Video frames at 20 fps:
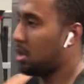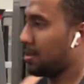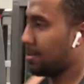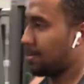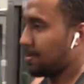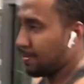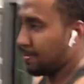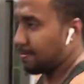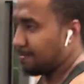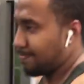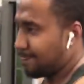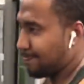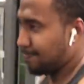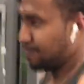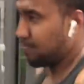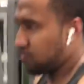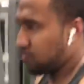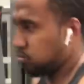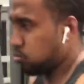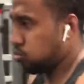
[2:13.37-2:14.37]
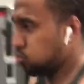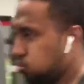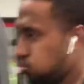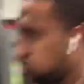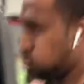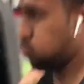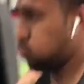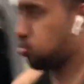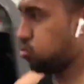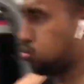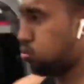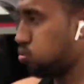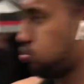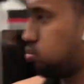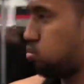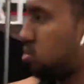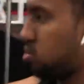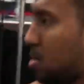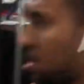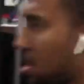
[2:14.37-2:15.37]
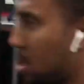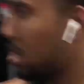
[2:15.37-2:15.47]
since we were doing a superset, somebody didn't know we